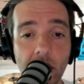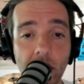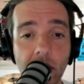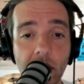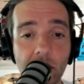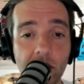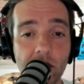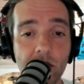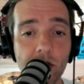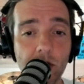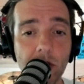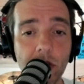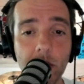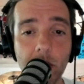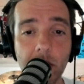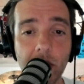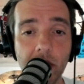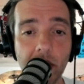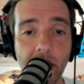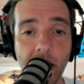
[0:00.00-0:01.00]

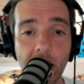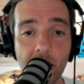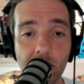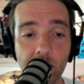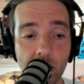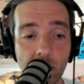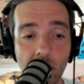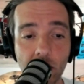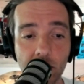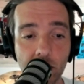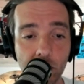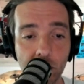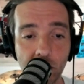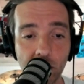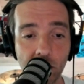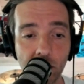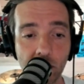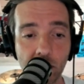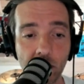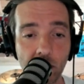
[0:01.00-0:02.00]
extremely casual and comfortable
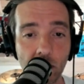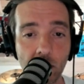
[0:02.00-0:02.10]
to